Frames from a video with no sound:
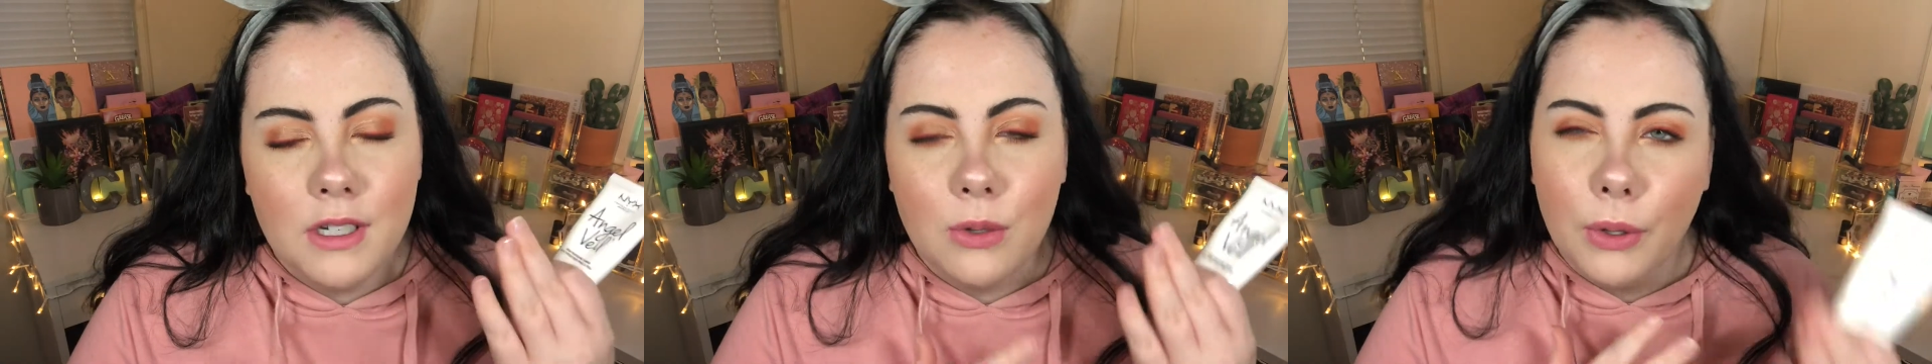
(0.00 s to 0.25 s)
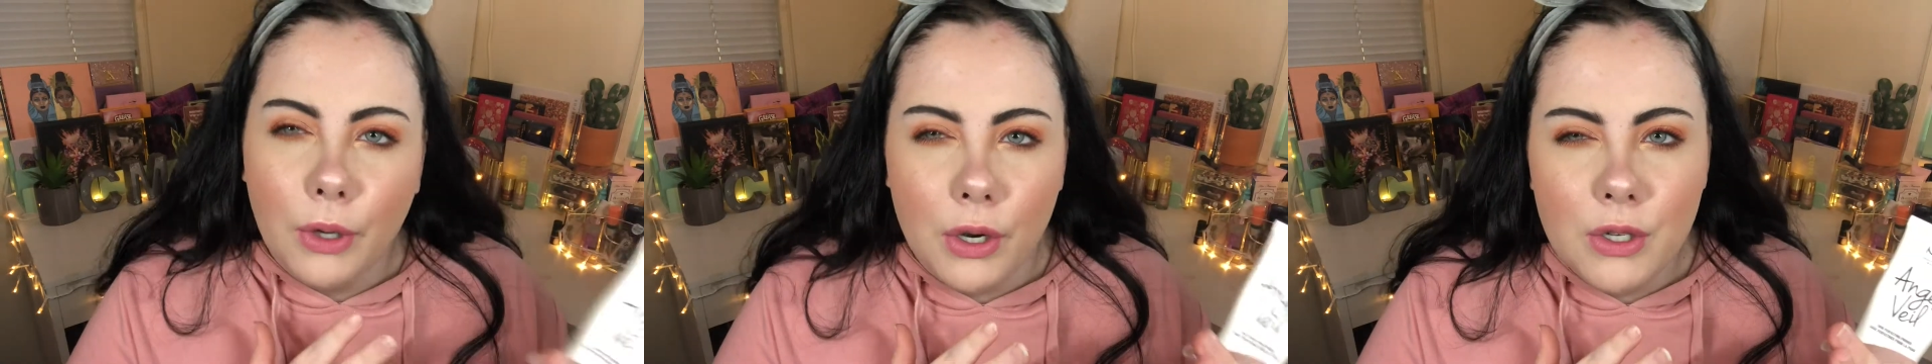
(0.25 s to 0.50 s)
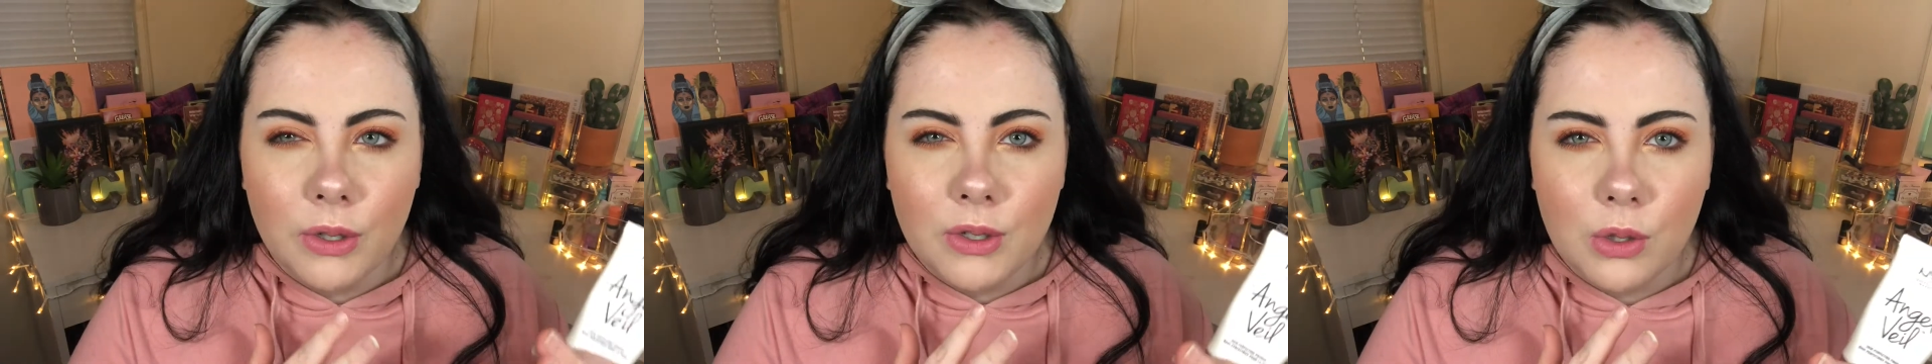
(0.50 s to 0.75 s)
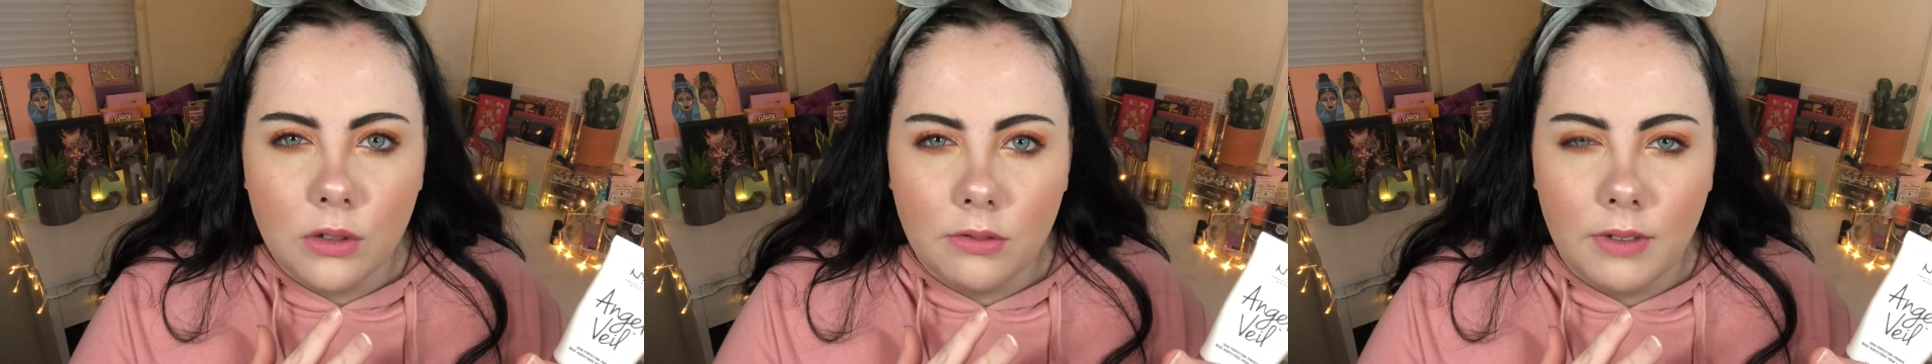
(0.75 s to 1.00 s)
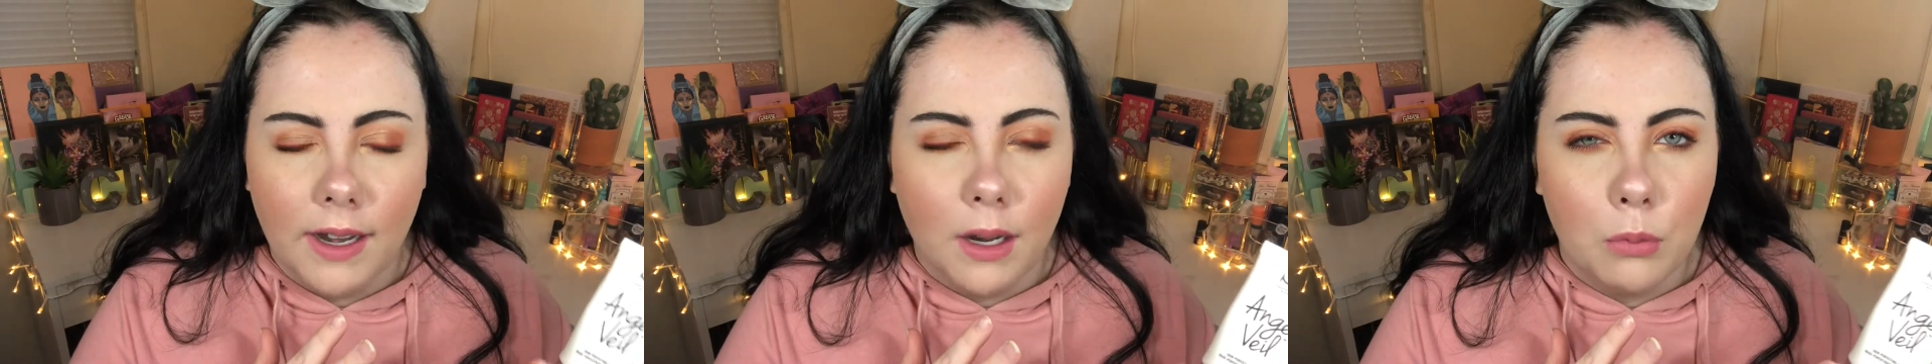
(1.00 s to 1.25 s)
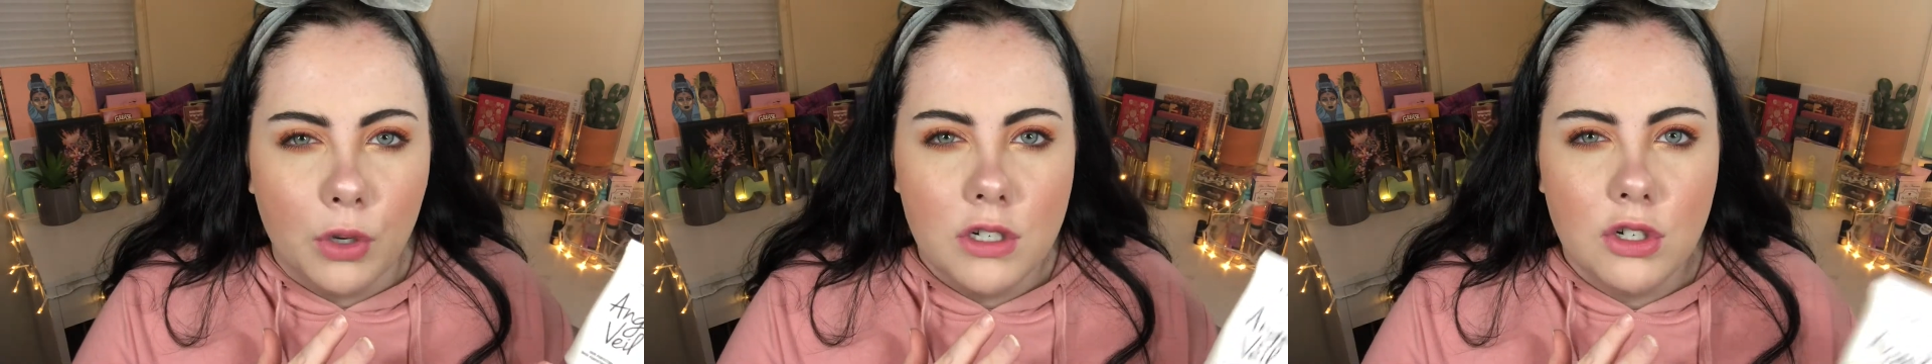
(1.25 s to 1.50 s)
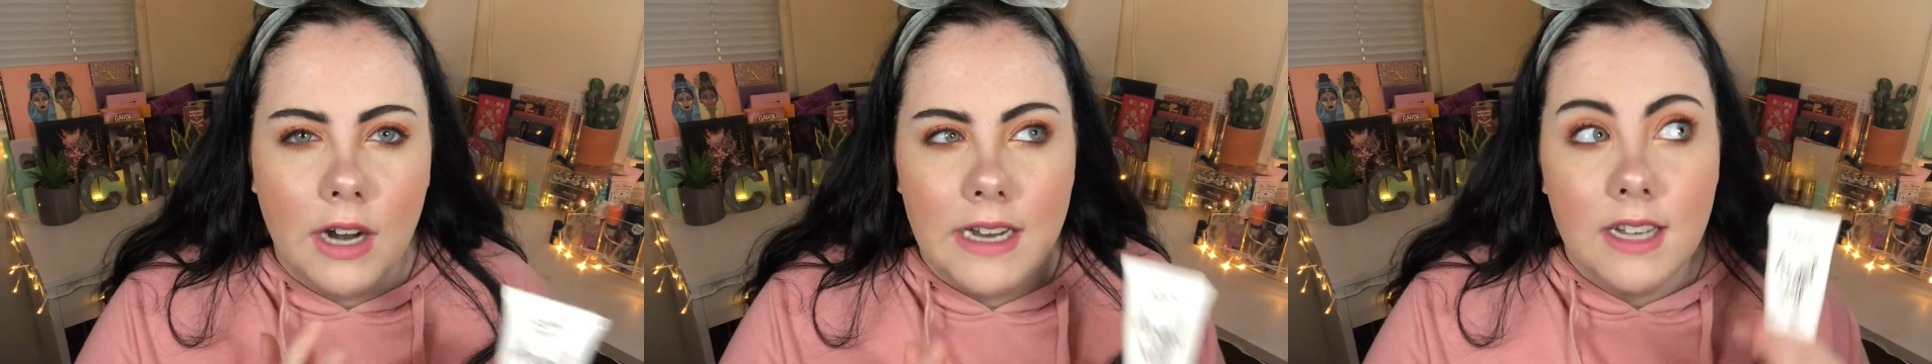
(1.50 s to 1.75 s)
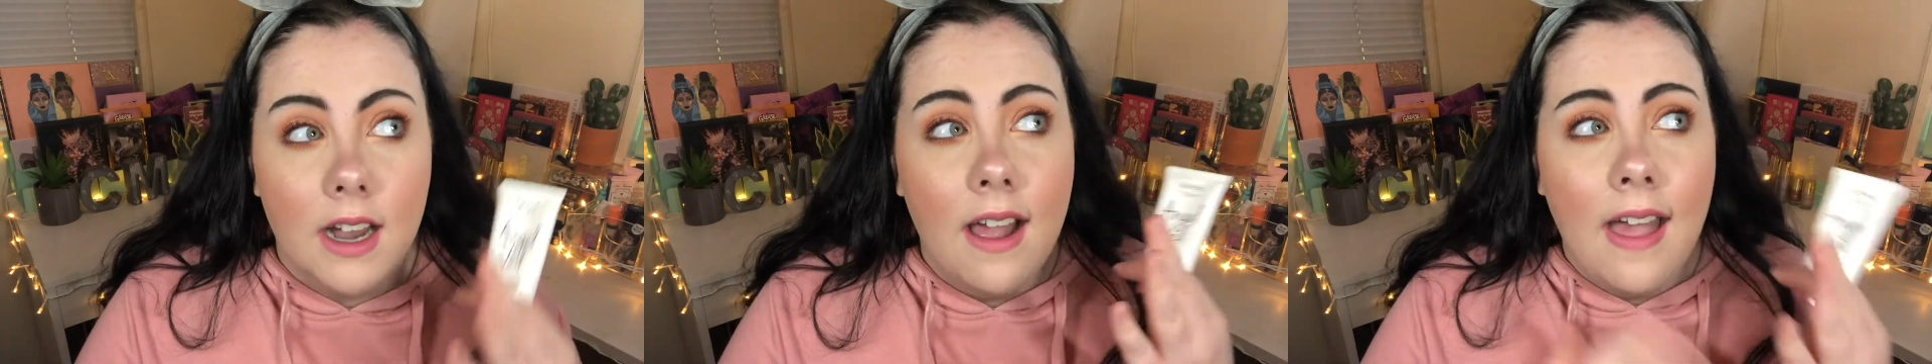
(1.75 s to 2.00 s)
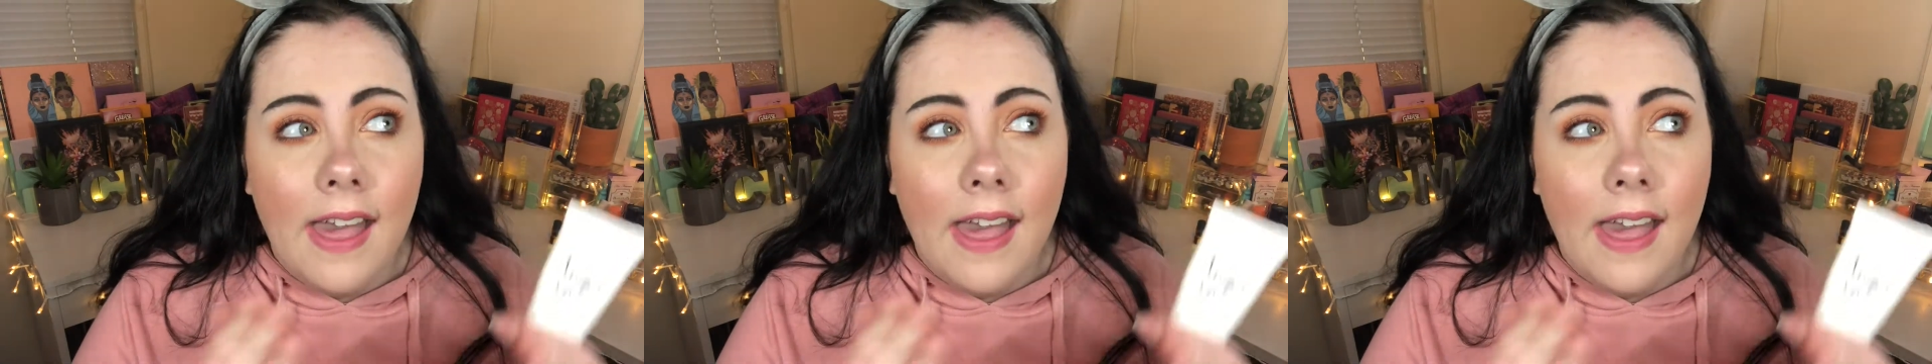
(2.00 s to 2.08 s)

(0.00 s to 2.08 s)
so it goes on sort of like a moisturizer,